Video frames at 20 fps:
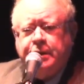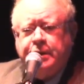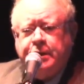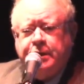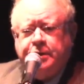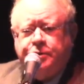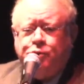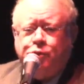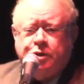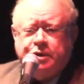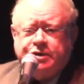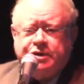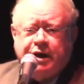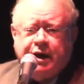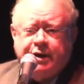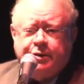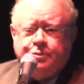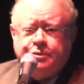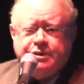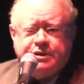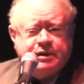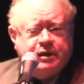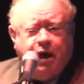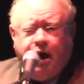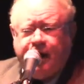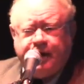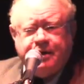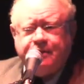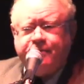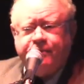in which I was
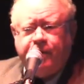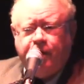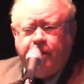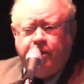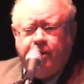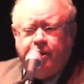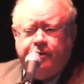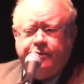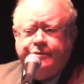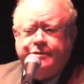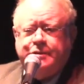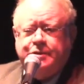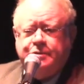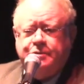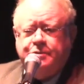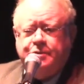not involved